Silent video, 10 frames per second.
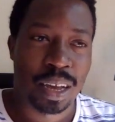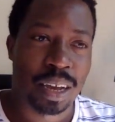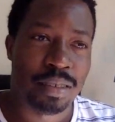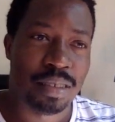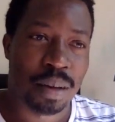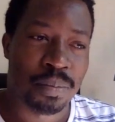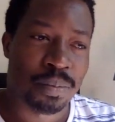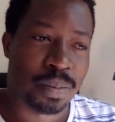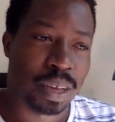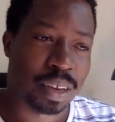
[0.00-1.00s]
And
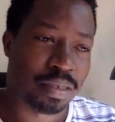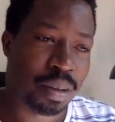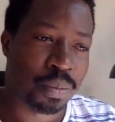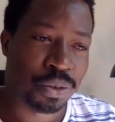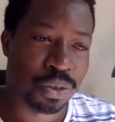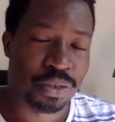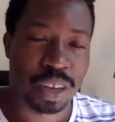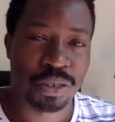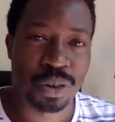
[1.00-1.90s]
some examples of such